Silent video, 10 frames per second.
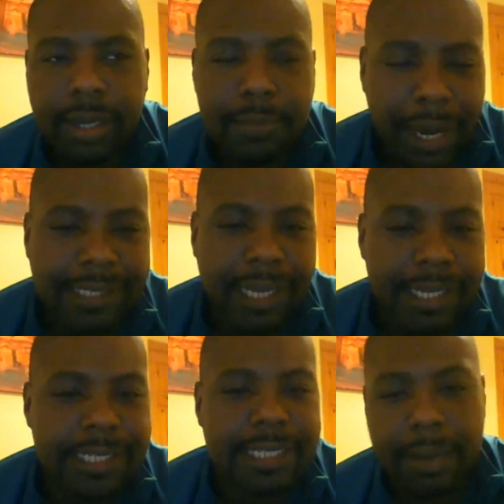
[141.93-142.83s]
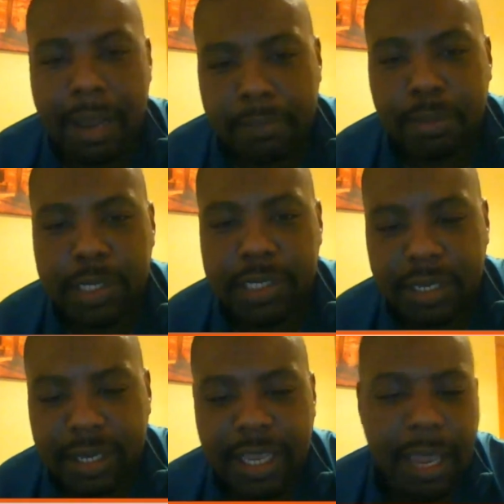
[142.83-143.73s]
Mike Tyson's come out of
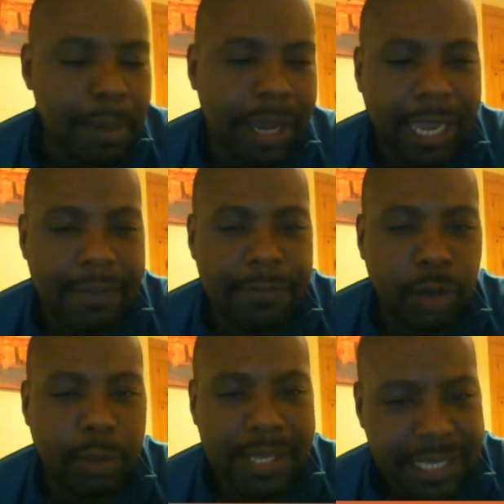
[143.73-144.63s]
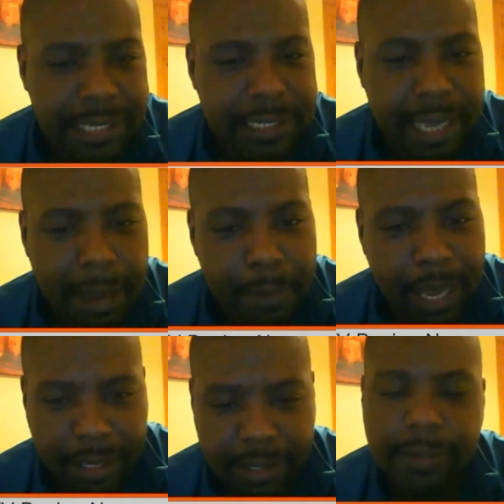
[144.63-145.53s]
prison. Yeah, Mike ain't fought nobody since he's come
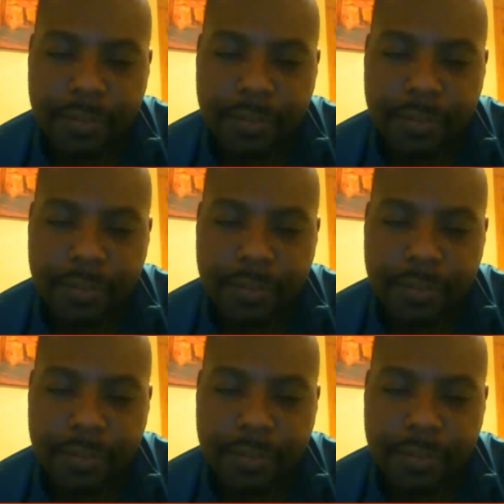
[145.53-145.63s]
back.